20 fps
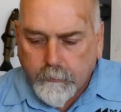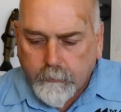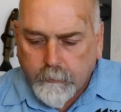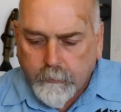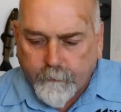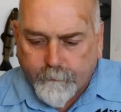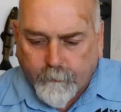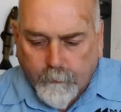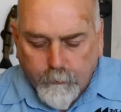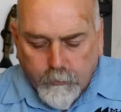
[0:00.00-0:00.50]

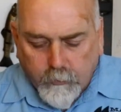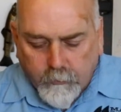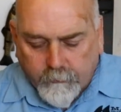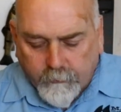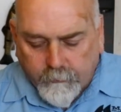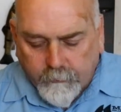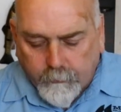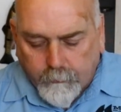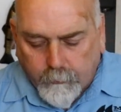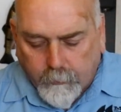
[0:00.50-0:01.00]
if I'm
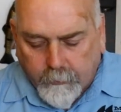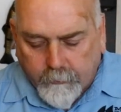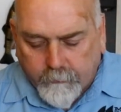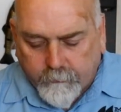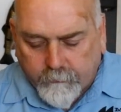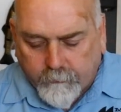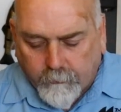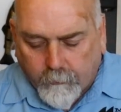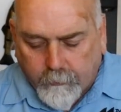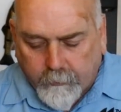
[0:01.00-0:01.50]
using the right
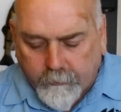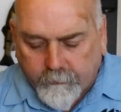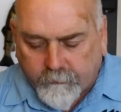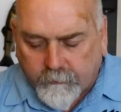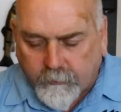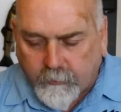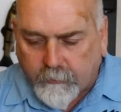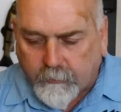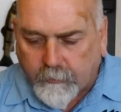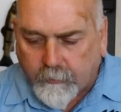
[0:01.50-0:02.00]
size
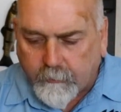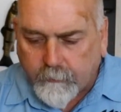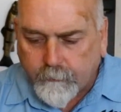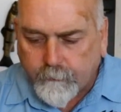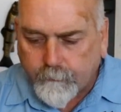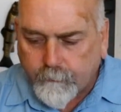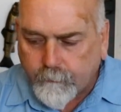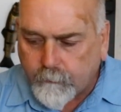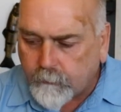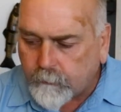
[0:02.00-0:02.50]
sinker,
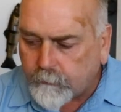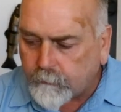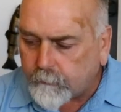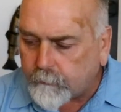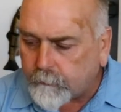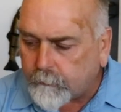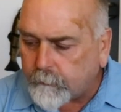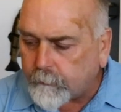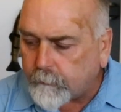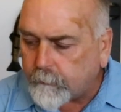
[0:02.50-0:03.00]

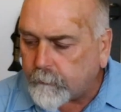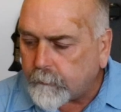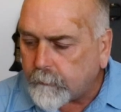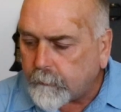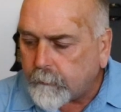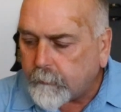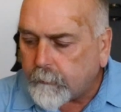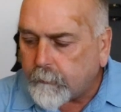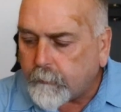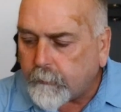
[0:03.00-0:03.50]

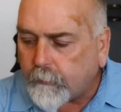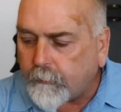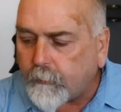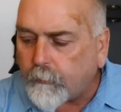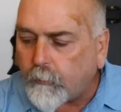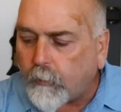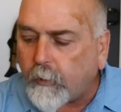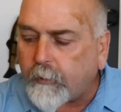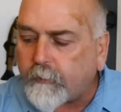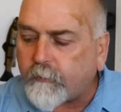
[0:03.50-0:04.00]
and the
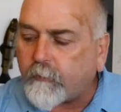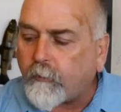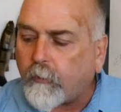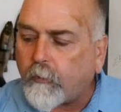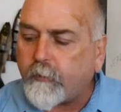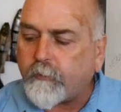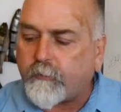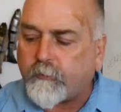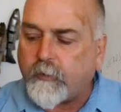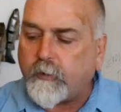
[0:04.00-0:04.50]
right
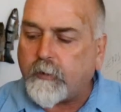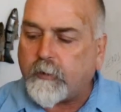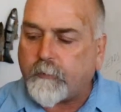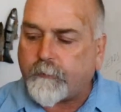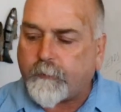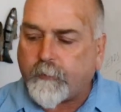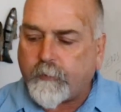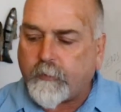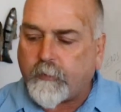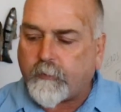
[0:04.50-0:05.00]
size sinker
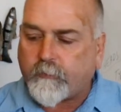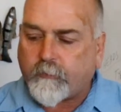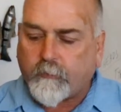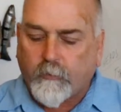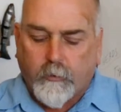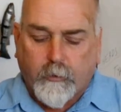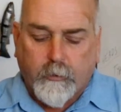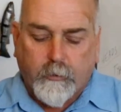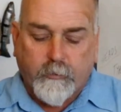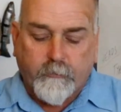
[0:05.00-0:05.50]
for this
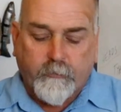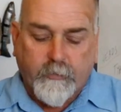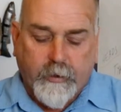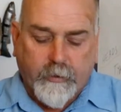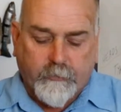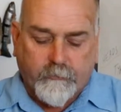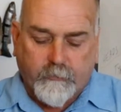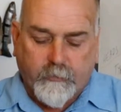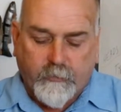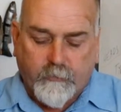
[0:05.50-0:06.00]
style is
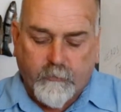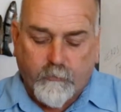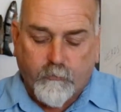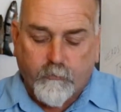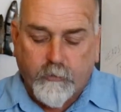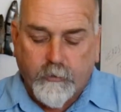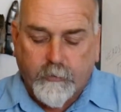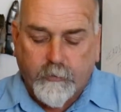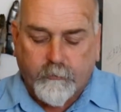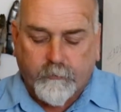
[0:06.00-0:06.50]
actually
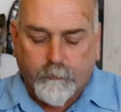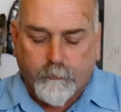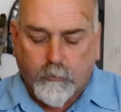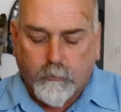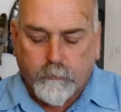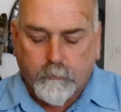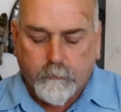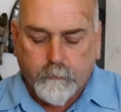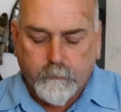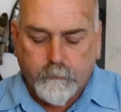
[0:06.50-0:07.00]
really
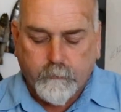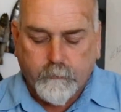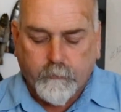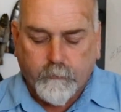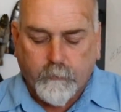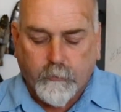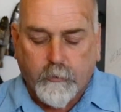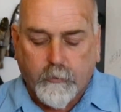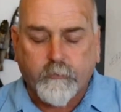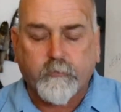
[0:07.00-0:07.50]
small,
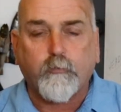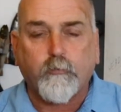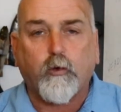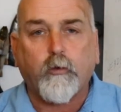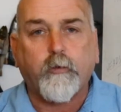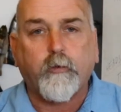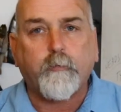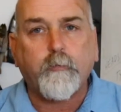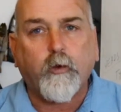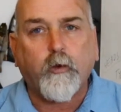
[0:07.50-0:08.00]
a lot
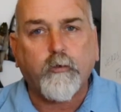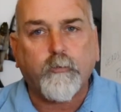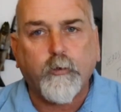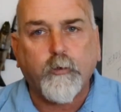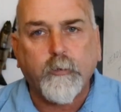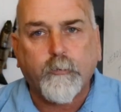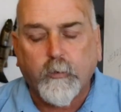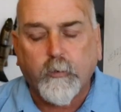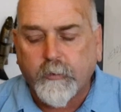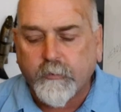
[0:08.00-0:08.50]
smaller than most
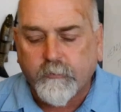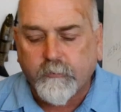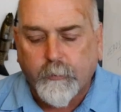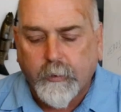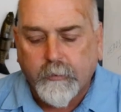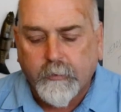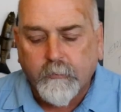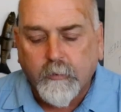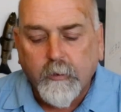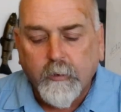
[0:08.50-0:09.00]
people
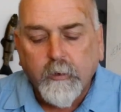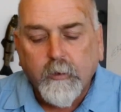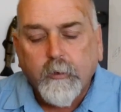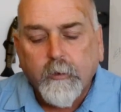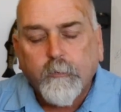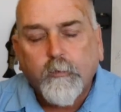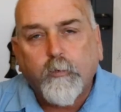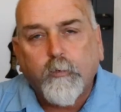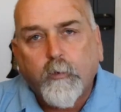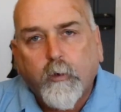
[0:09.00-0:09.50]
expect.
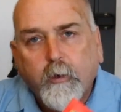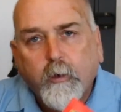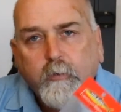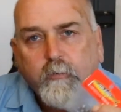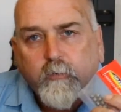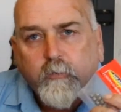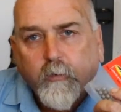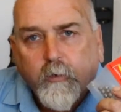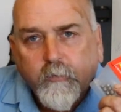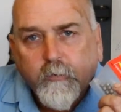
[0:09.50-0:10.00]
The right
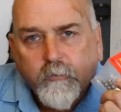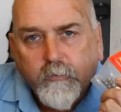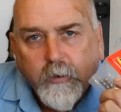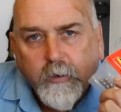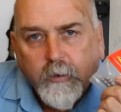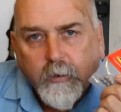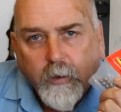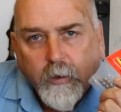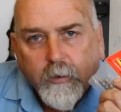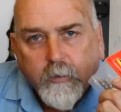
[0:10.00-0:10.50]
size
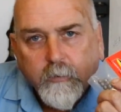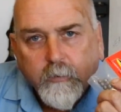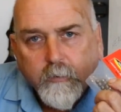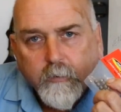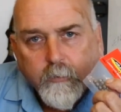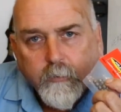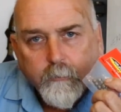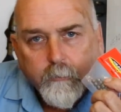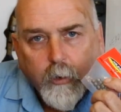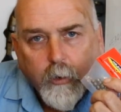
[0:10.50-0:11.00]
sinker,
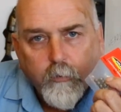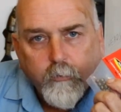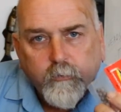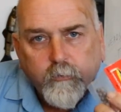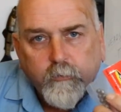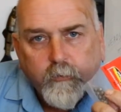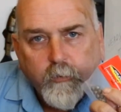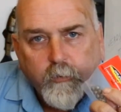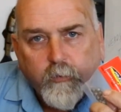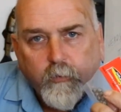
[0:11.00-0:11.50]
most
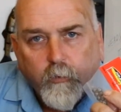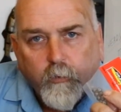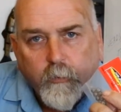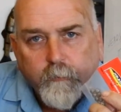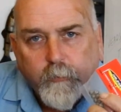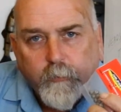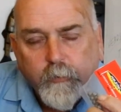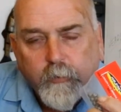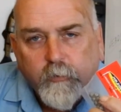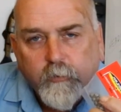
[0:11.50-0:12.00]
of the
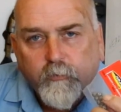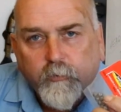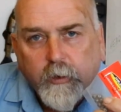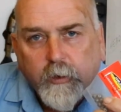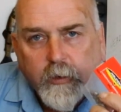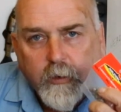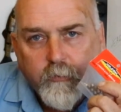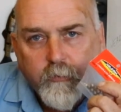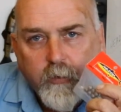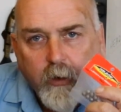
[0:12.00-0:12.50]
time for this
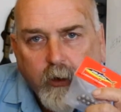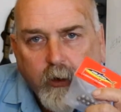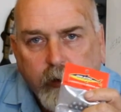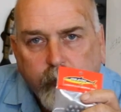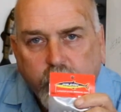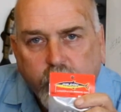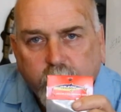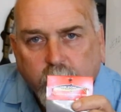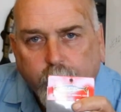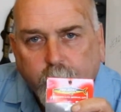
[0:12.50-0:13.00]
rig, is going to
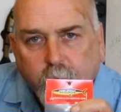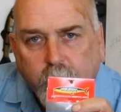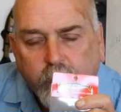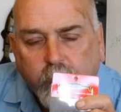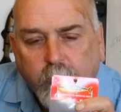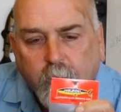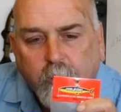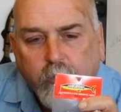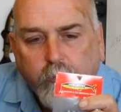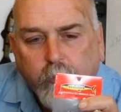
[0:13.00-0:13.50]
be something
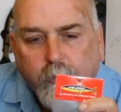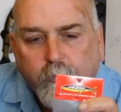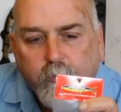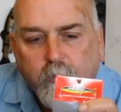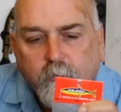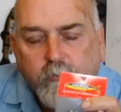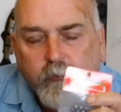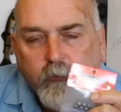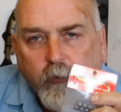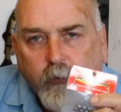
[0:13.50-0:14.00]
down around
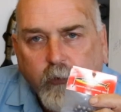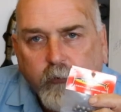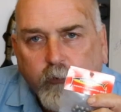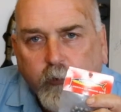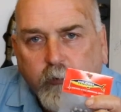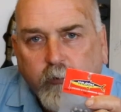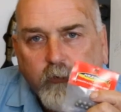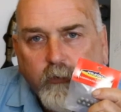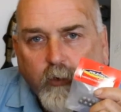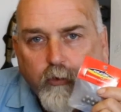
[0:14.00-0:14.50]
this size,
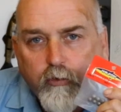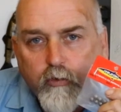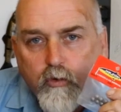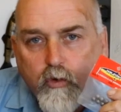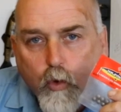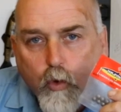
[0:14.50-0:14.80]
which is a